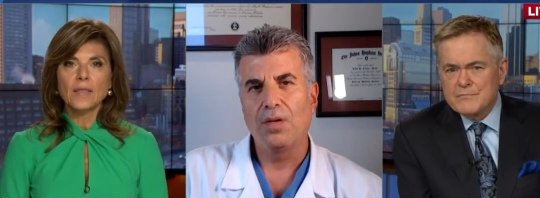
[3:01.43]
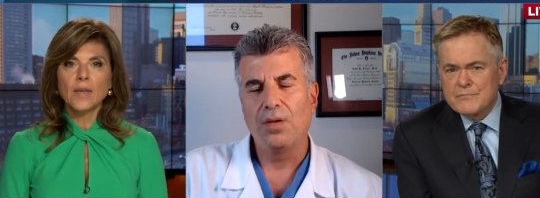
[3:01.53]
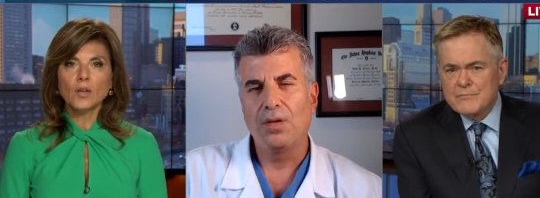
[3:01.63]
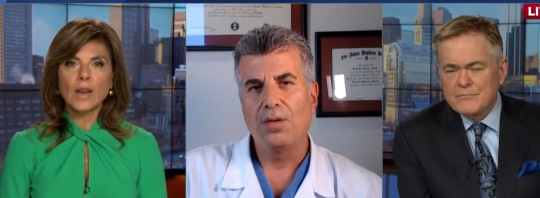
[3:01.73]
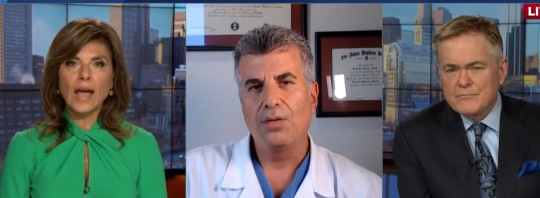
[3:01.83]

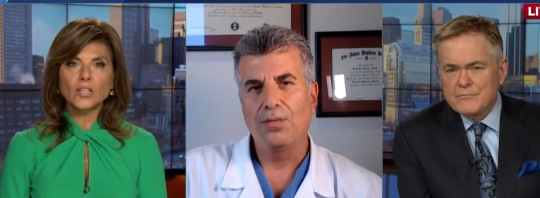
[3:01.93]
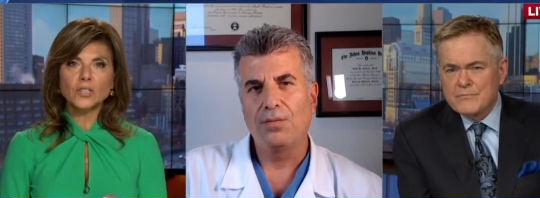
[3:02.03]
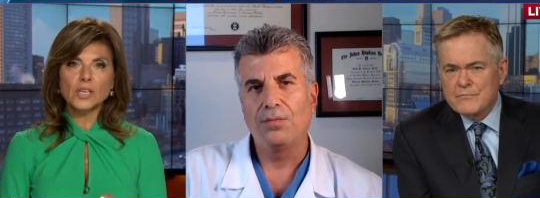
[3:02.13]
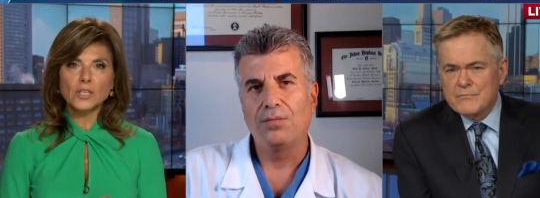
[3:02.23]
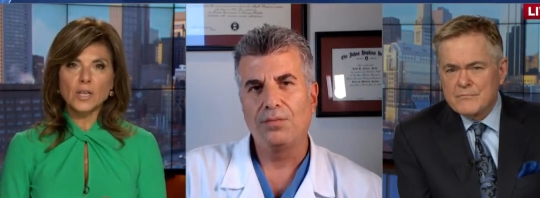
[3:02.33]
Speaker 1: that could
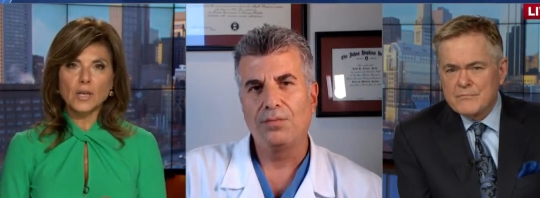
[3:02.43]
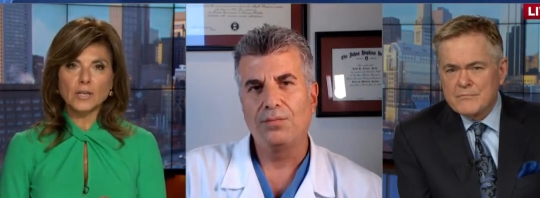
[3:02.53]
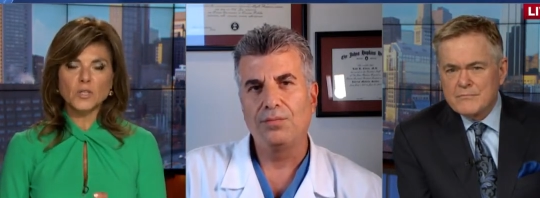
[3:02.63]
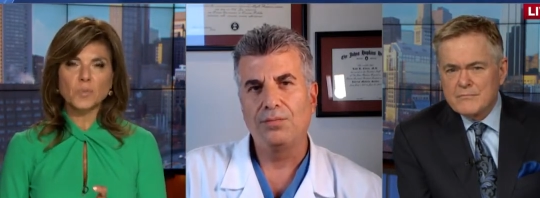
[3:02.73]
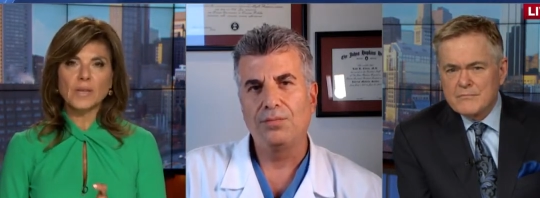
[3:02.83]
actually
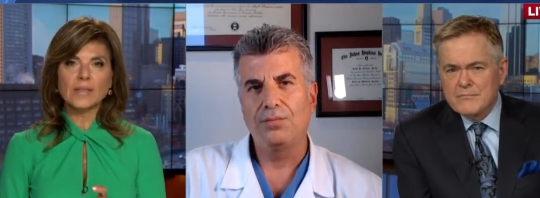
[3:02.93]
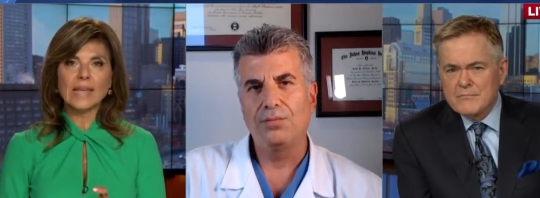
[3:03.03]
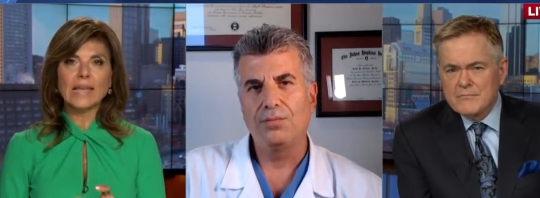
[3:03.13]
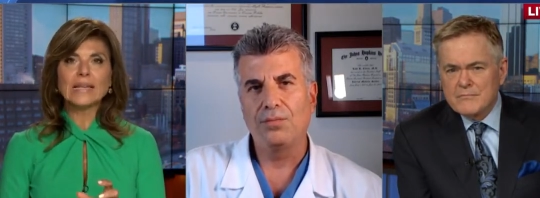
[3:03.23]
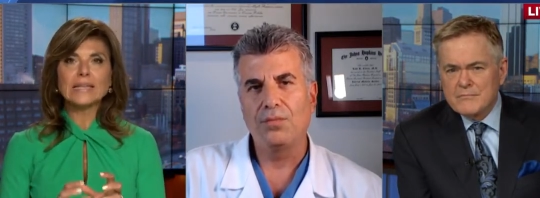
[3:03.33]
explain the
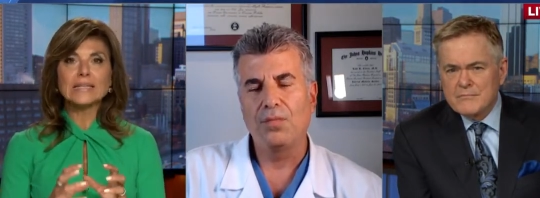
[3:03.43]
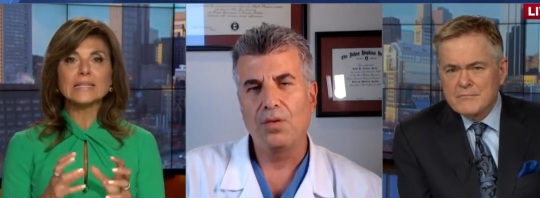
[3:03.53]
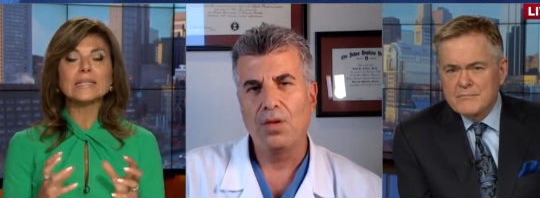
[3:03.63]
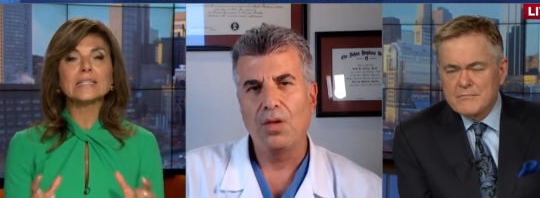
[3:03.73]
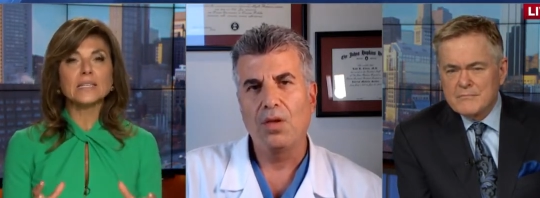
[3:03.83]

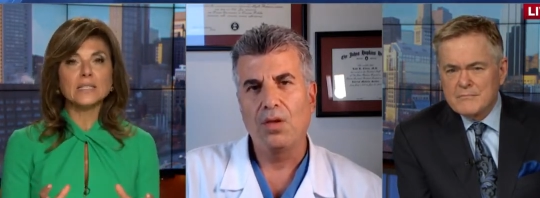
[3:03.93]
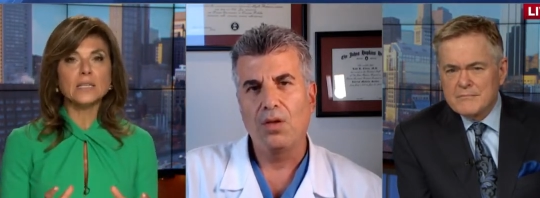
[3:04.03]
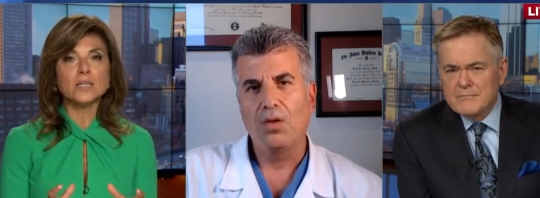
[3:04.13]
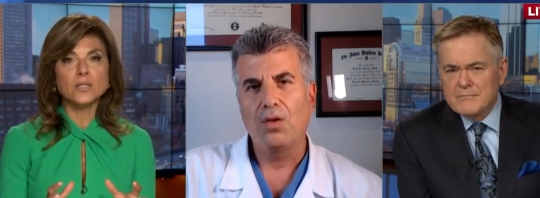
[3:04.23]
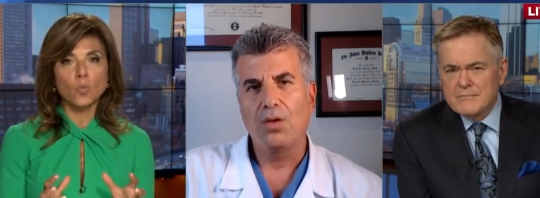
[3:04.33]

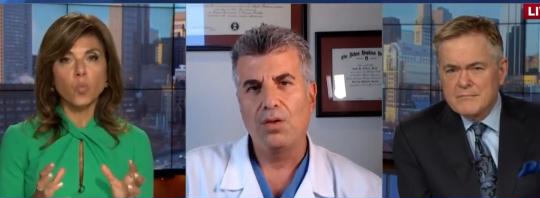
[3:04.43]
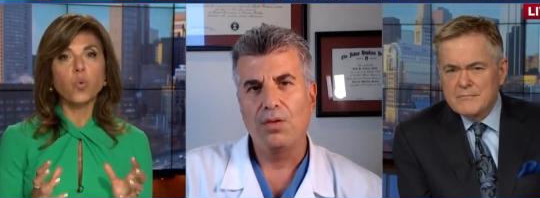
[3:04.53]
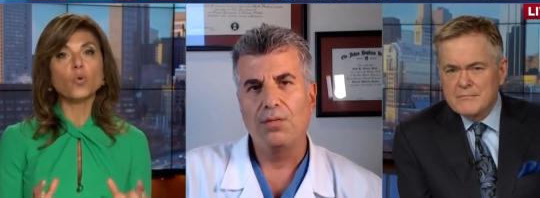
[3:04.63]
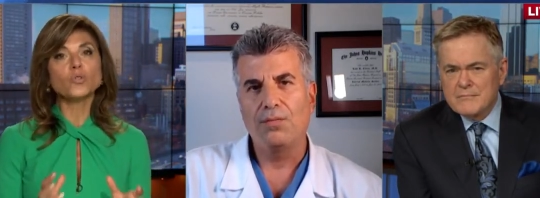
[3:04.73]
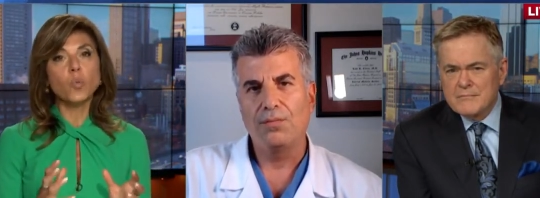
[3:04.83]
inconsistencies
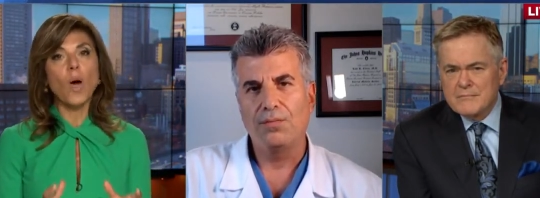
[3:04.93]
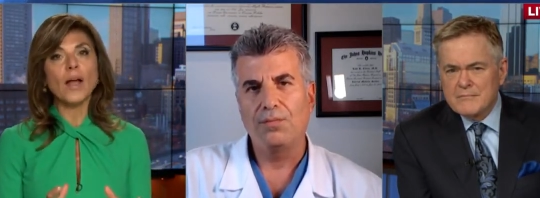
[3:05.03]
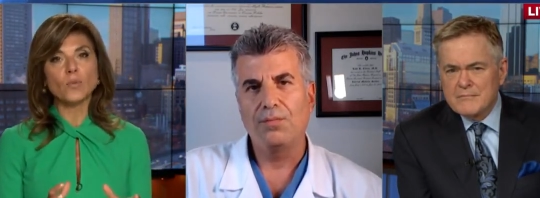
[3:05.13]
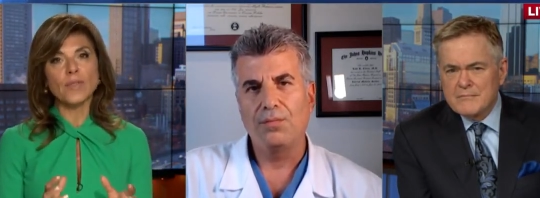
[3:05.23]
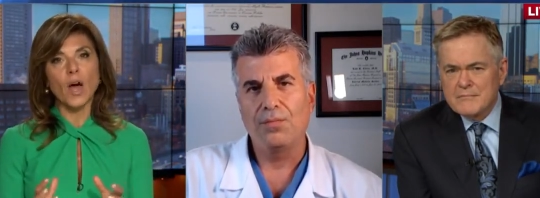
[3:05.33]

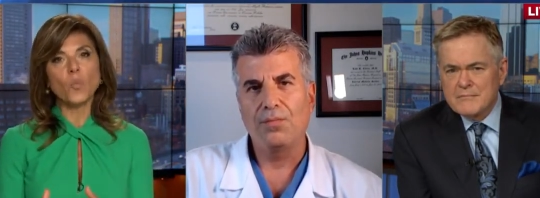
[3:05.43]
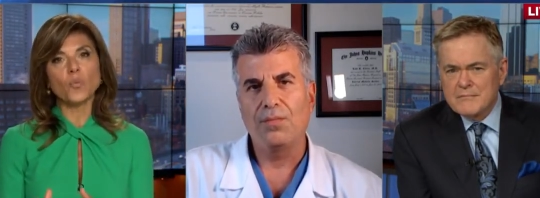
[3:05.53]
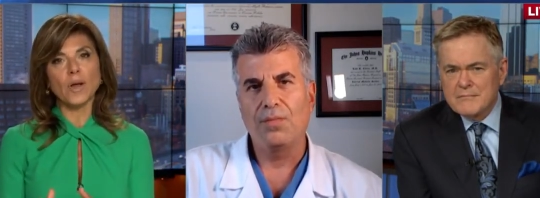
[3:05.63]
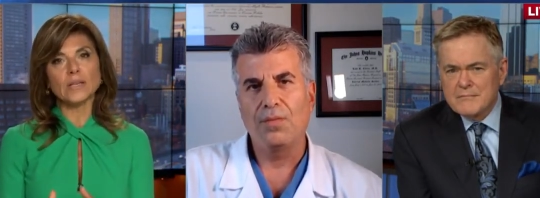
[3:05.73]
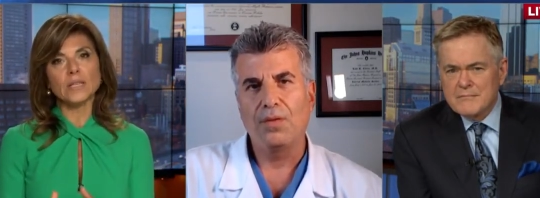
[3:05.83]
worldwide with
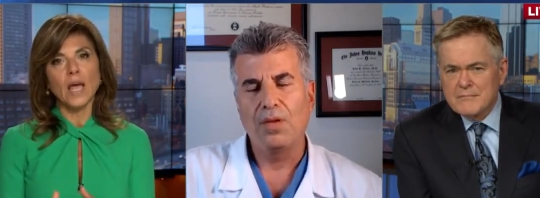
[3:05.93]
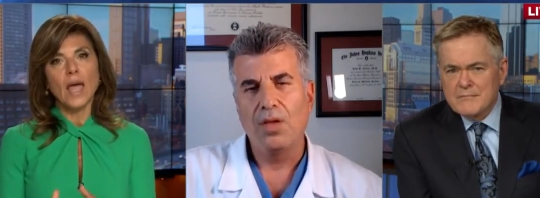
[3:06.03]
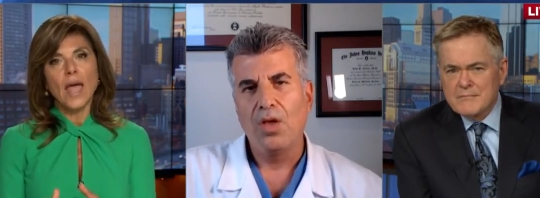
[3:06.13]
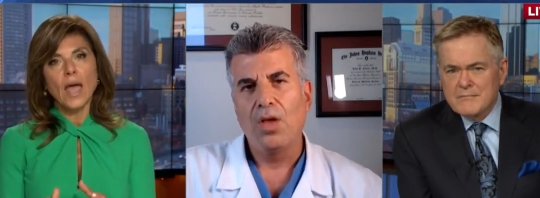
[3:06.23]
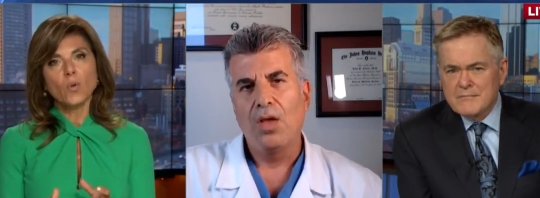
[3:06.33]
outbreaks
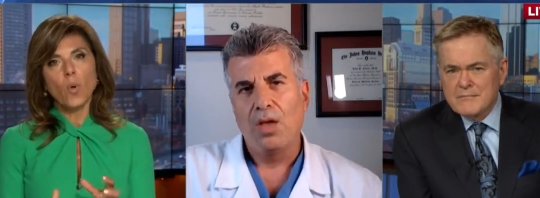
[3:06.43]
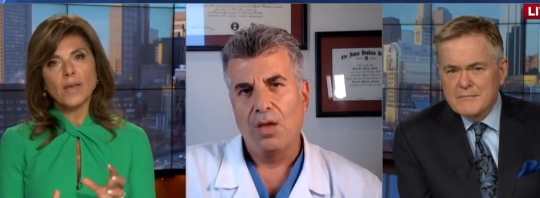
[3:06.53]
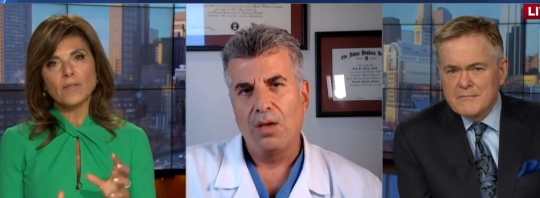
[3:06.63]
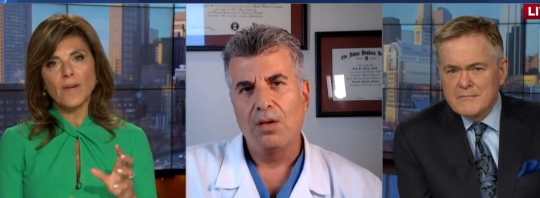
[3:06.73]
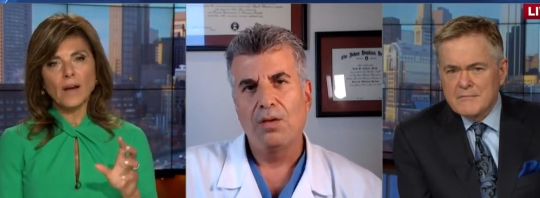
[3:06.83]
and why
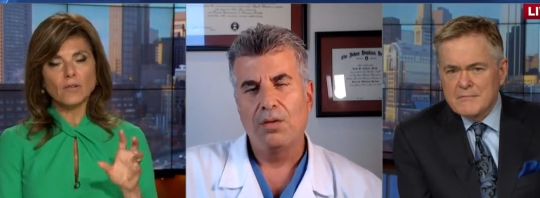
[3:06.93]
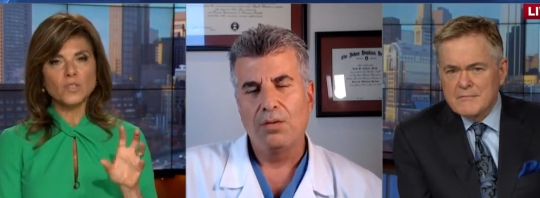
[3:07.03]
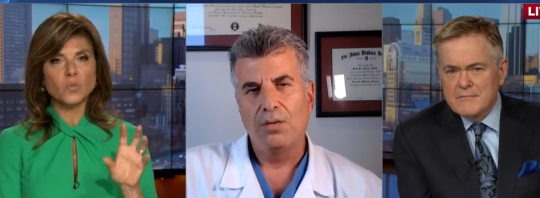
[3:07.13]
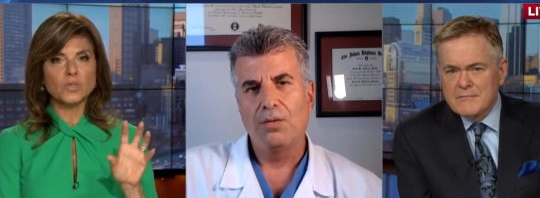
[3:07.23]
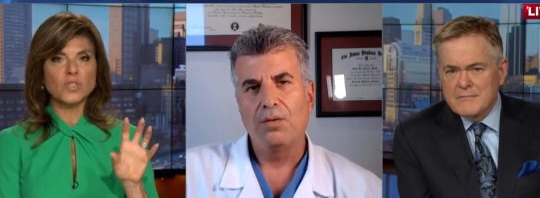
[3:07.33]
the
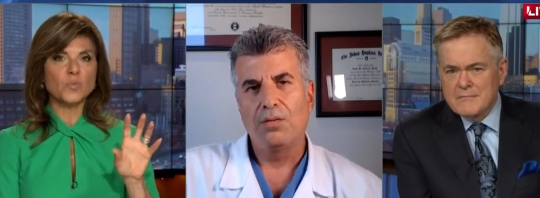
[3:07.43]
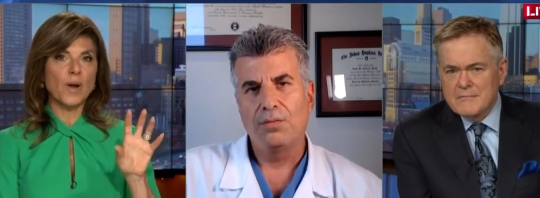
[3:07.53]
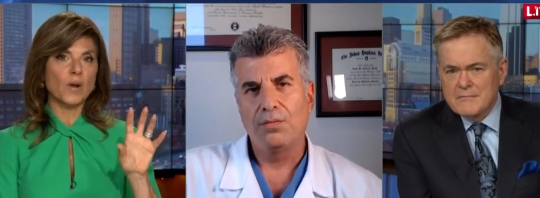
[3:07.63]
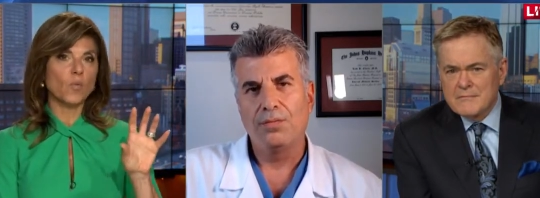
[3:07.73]
virus would spread